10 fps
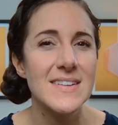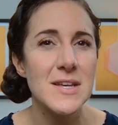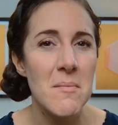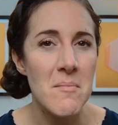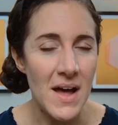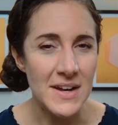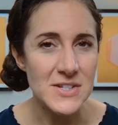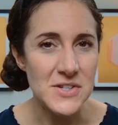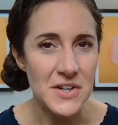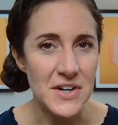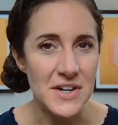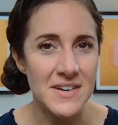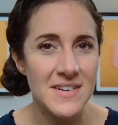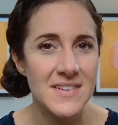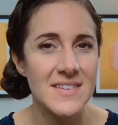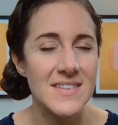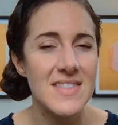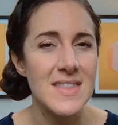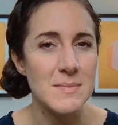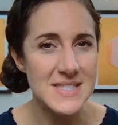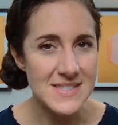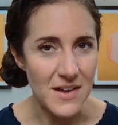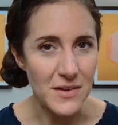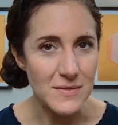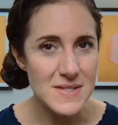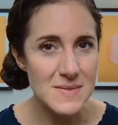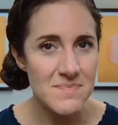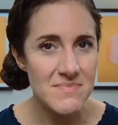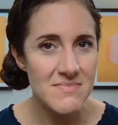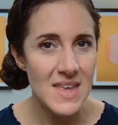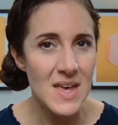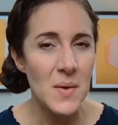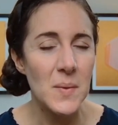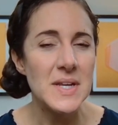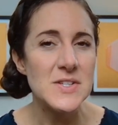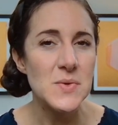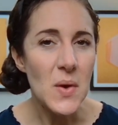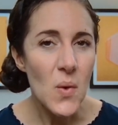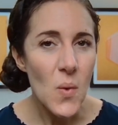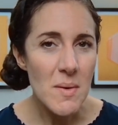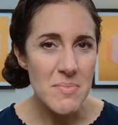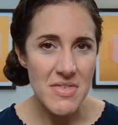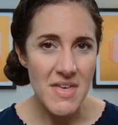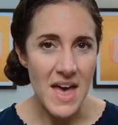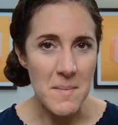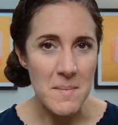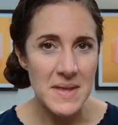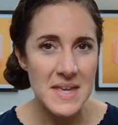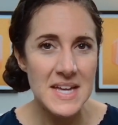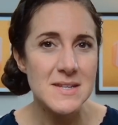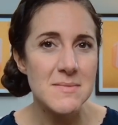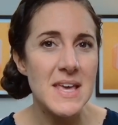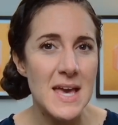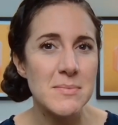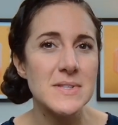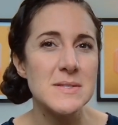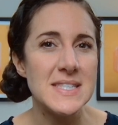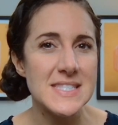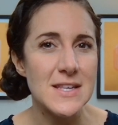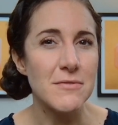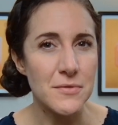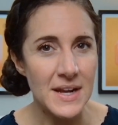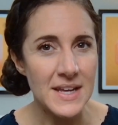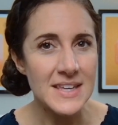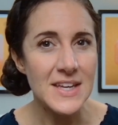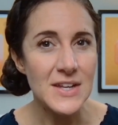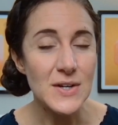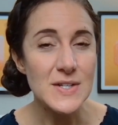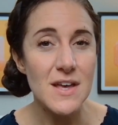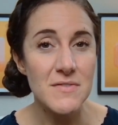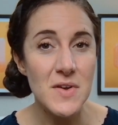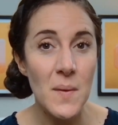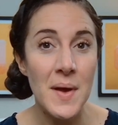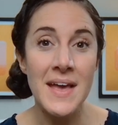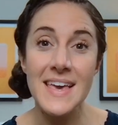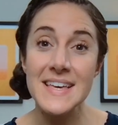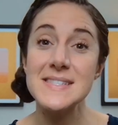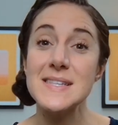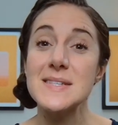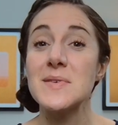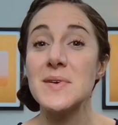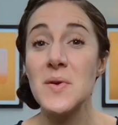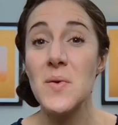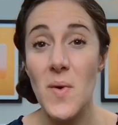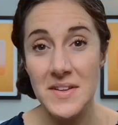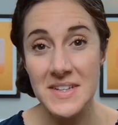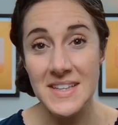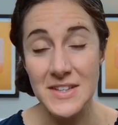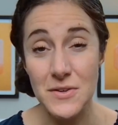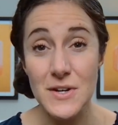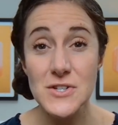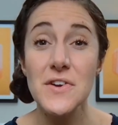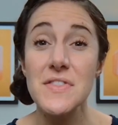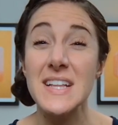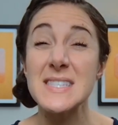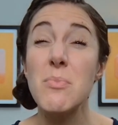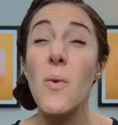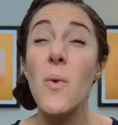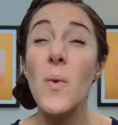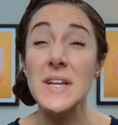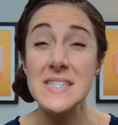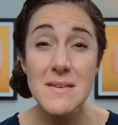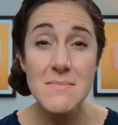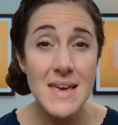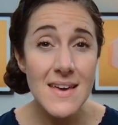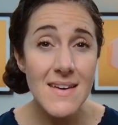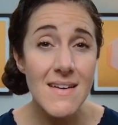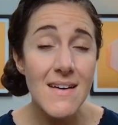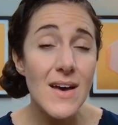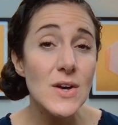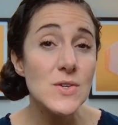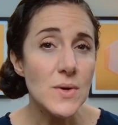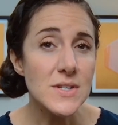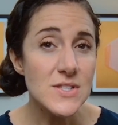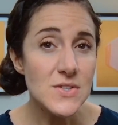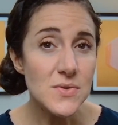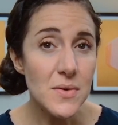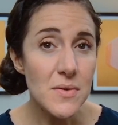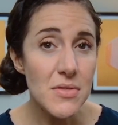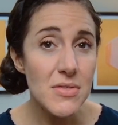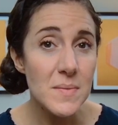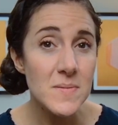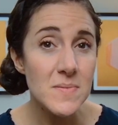to monitor themselves. We need to equip them to be able to be self-regulators of knowing, is this good quality literature that's pointing me towards the truth?